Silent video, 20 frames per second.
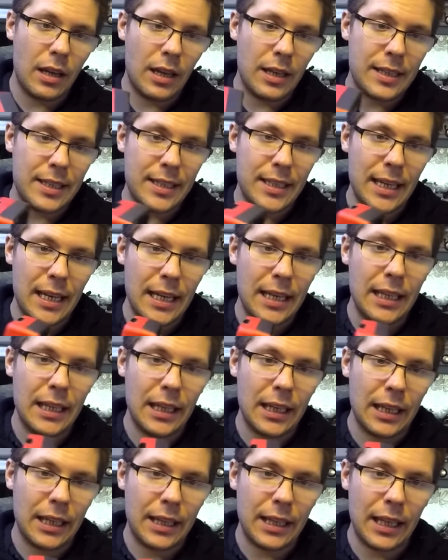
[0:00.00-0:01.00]

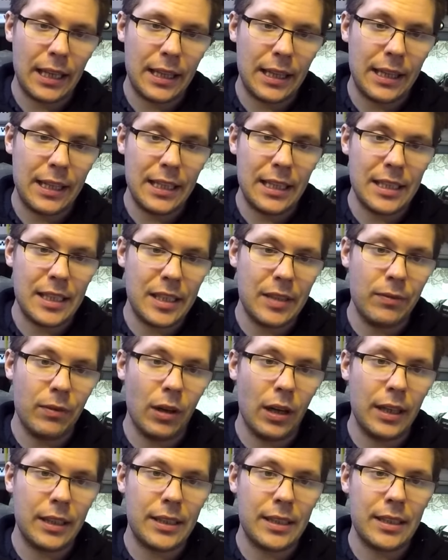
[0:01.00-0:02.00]
saying that these
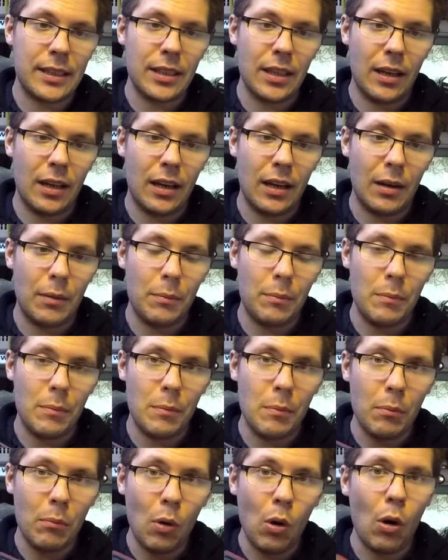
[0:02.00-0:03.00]
devices are
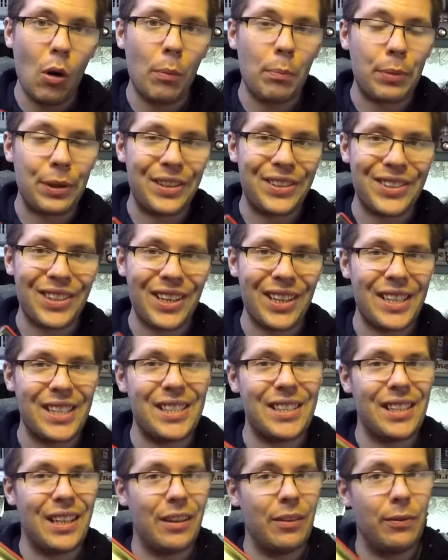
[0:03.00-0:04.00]
more precise
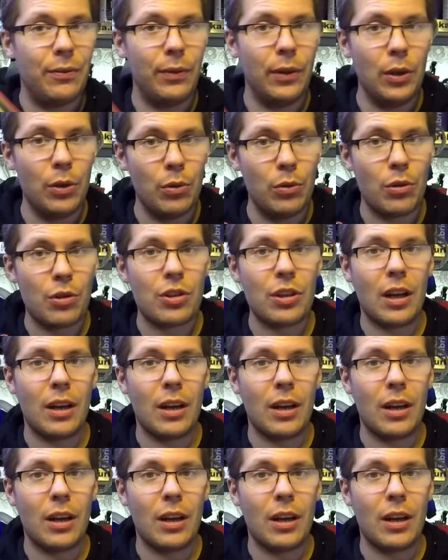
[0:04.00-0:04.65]
than flukes.